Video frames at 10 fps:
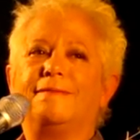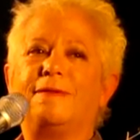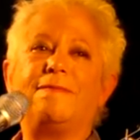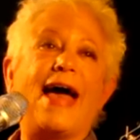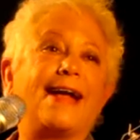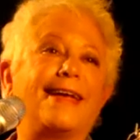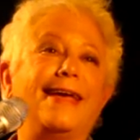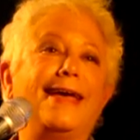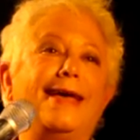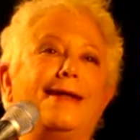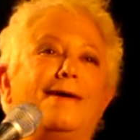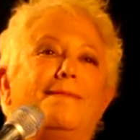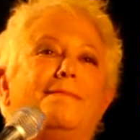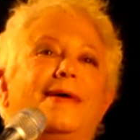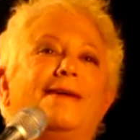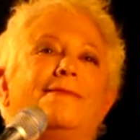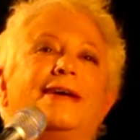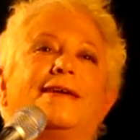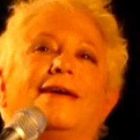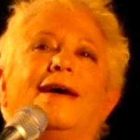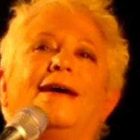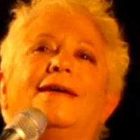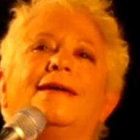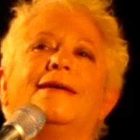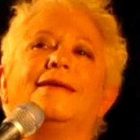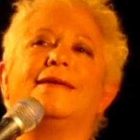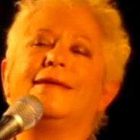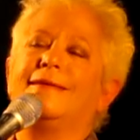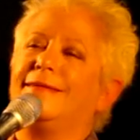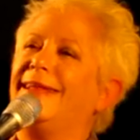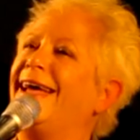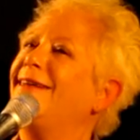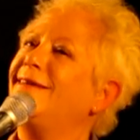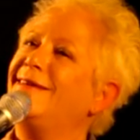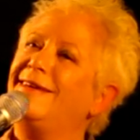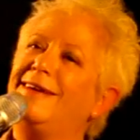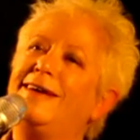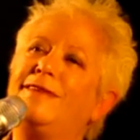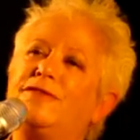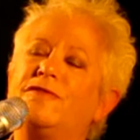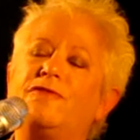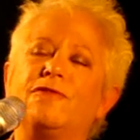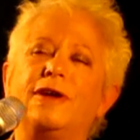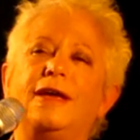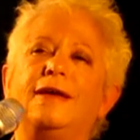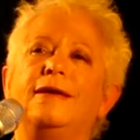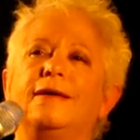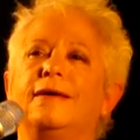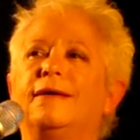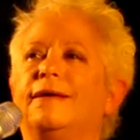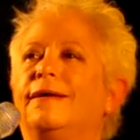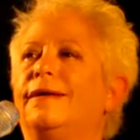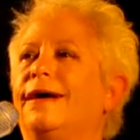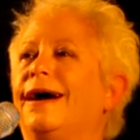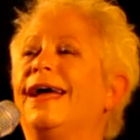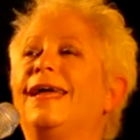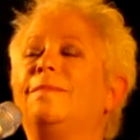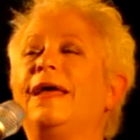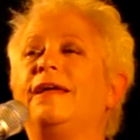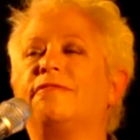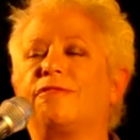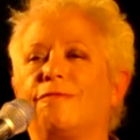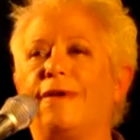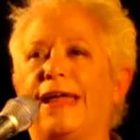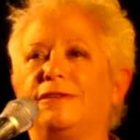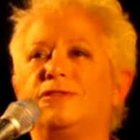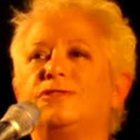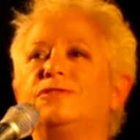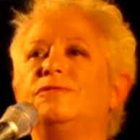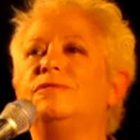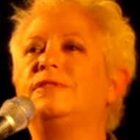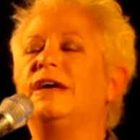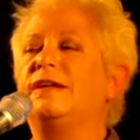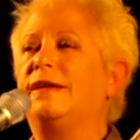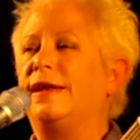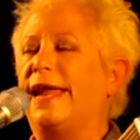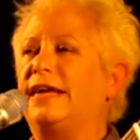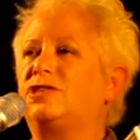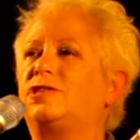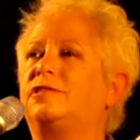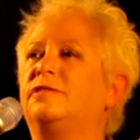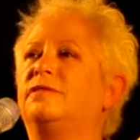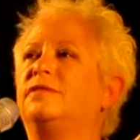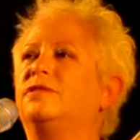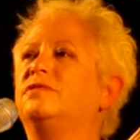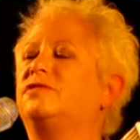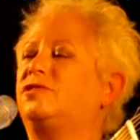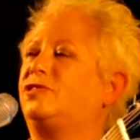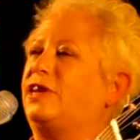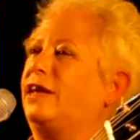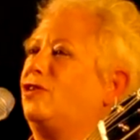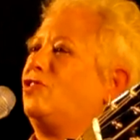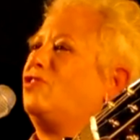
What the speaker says: But back in America, land of the free, I'm a threat to the national security.